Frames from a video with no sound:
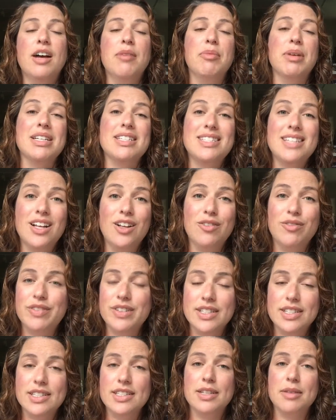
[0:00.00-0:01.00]
myself
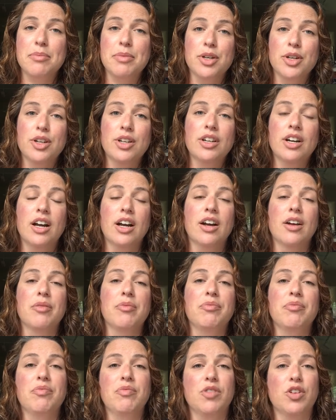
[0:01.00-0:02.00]
in December,
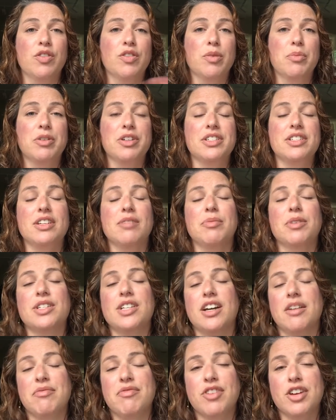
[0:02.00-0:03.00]
November, December
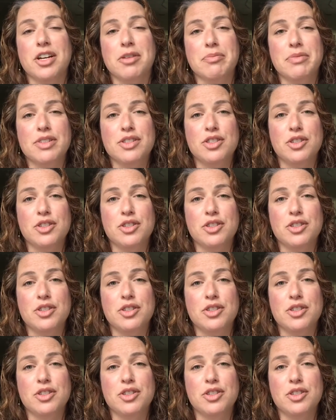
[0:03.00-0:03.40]
timeframe.